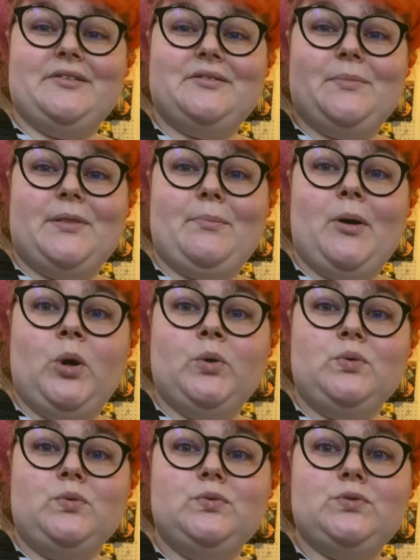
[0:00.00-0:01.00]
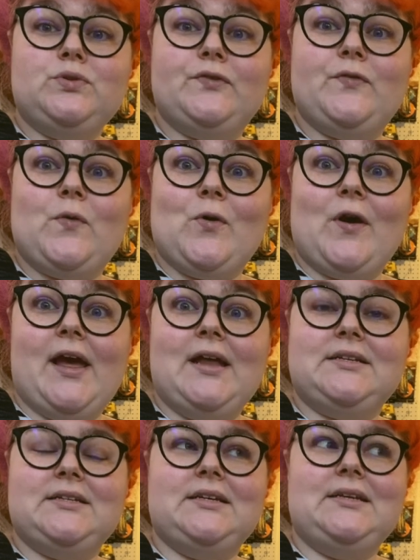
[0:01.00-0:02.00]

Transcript: some of the poles for it